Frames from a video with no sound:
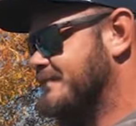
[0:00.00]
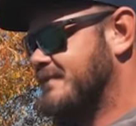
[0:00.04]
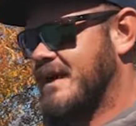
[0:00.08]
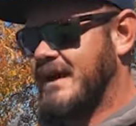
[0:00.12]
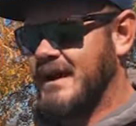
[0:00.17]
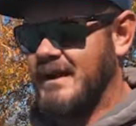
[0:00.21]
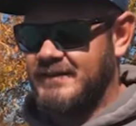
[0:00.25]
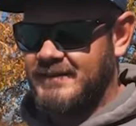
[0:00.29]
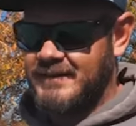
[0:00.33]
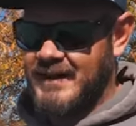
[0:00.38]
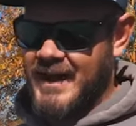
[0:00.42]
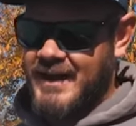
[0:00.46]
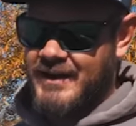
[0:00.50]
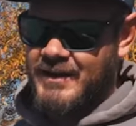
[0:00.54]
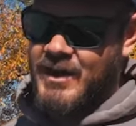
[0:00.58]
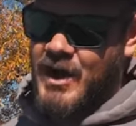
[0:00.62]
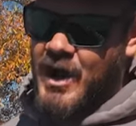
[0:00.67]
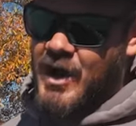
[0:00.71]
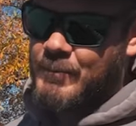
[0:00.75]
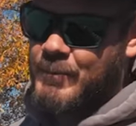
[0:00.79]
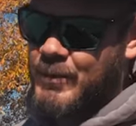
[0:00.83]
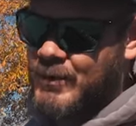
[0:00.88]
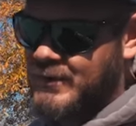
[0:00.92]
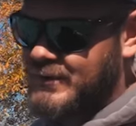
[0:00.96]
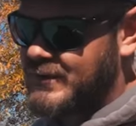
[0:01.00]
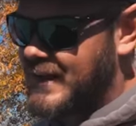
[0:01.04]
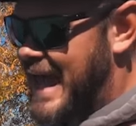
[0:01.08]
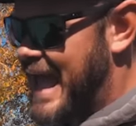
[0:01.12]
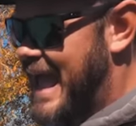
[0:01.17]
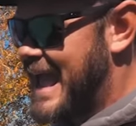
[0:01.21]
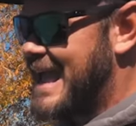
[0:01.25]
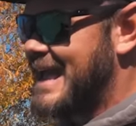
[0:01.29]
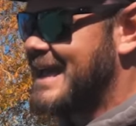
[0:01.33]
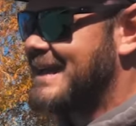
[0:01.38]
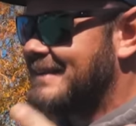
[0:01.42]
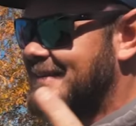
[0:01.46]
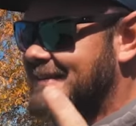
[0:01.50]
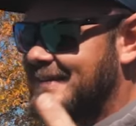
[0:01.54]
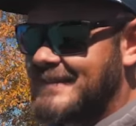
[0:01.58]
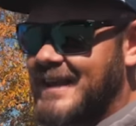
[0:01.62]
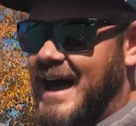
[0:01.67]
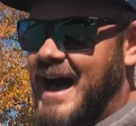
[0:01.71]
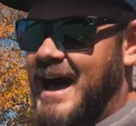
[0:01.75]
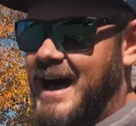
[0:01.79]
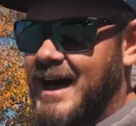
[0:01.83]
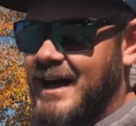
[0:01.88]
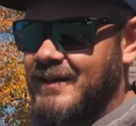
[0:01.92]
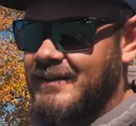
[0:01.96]
Like I said, numbers and
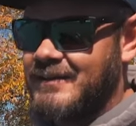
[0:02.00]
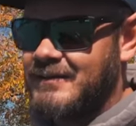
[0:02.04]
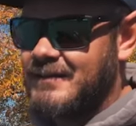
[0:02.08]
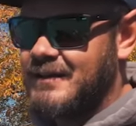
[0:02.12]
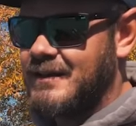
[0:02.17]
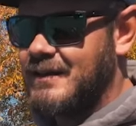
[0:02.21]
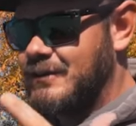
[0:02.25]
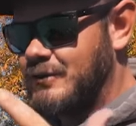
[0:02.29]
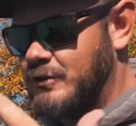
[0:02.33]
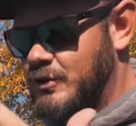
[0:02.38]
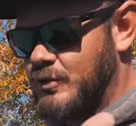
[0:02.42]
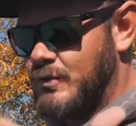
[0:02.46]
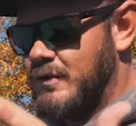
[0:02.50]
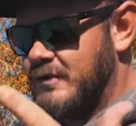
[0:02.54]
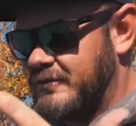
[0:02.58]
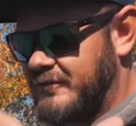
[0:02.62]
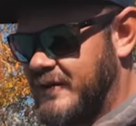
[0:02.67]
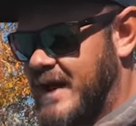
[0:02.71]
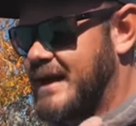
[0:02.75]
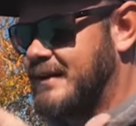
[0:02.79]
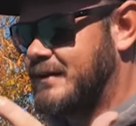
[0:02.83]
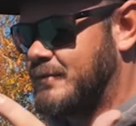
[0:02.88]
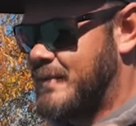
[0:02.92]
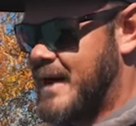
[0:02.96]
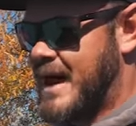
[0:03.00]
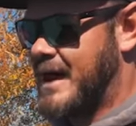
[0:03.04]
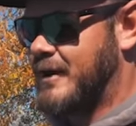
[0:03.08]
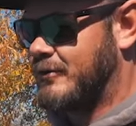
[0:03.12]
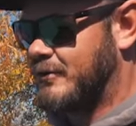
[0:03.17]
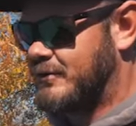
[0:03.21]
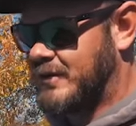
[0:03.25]
size do in fact matter.